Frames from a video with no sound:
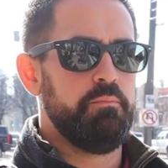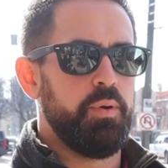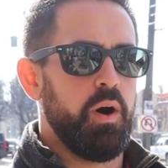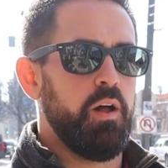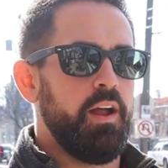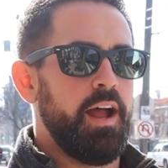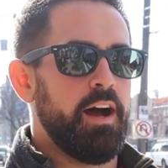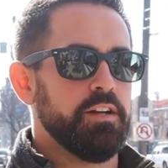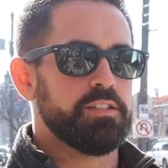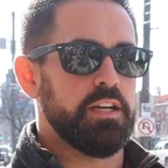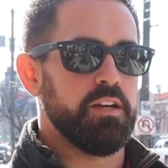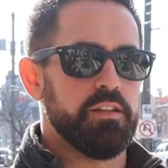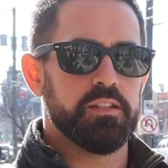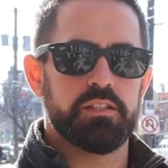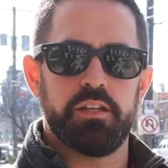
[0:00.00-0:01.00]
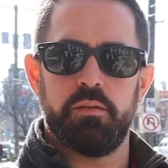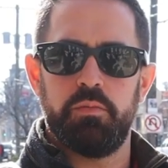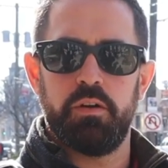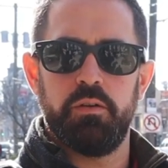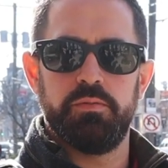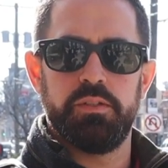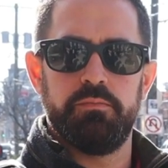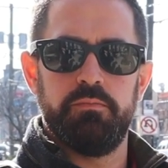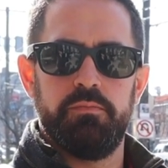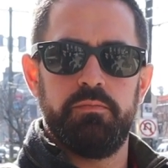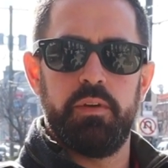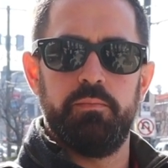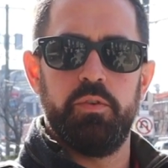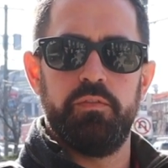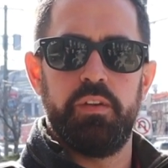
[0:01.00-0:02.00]
bought a house out in the suburbs
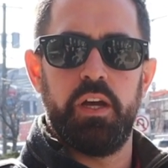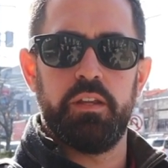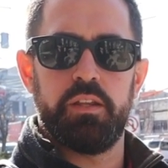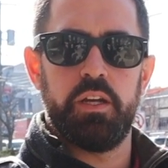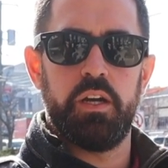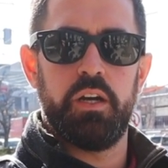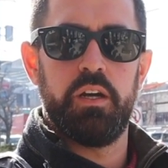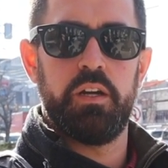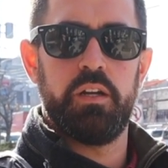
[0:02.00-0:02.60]
and moved out there.